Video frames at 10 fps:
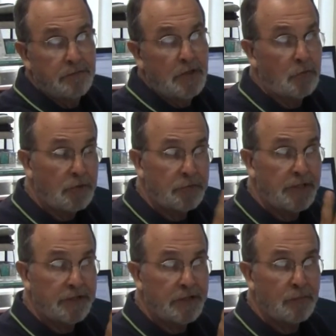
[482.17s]
What we
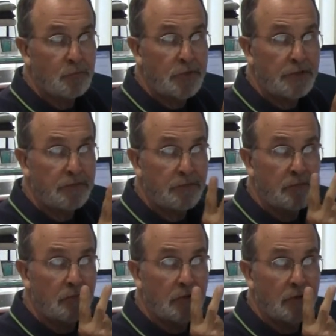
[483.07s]
end up with,
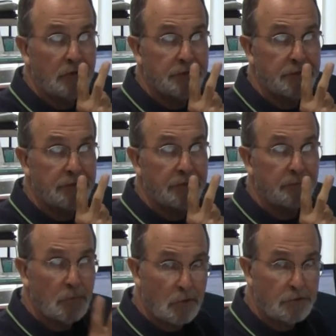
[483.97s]
considering
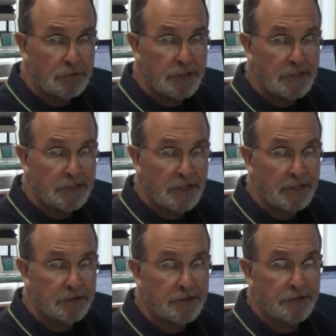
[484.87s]
both
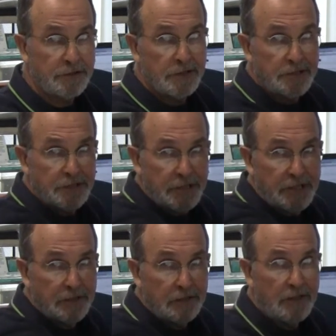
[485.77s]
transactions, the
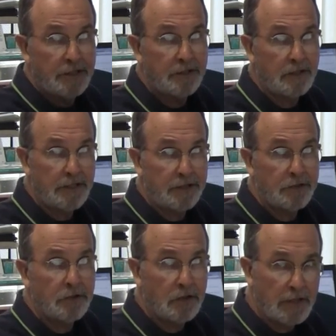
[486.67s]
sale and the later
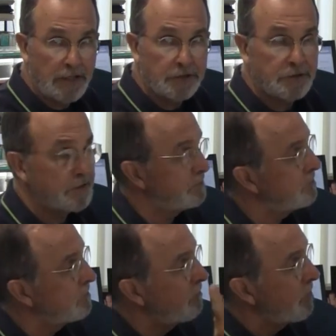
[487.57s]
collection,
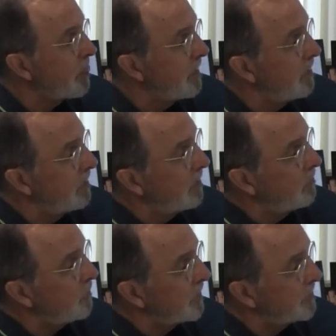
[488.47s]

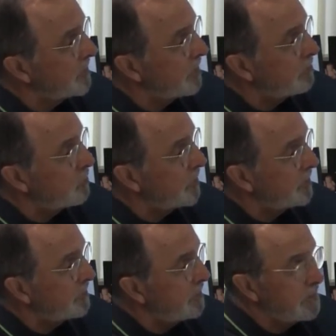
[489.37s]
we end up
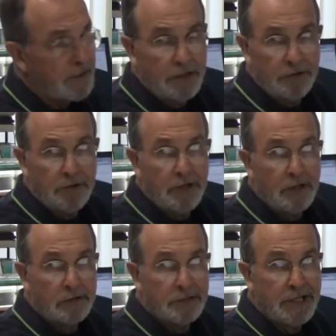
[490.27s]
with
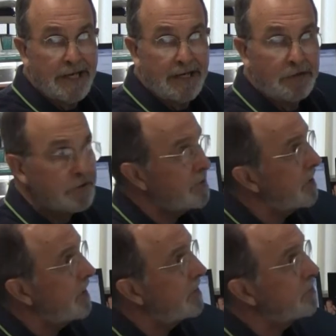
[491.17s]
$100 added to
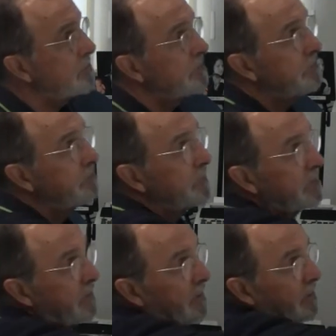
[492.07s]
cash
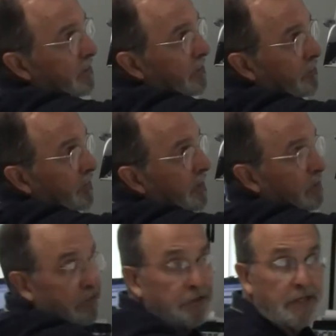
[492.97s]
and
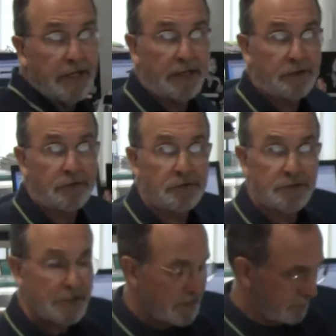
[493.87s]
$100 added to
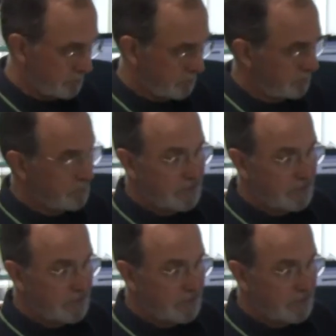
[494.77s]
sales,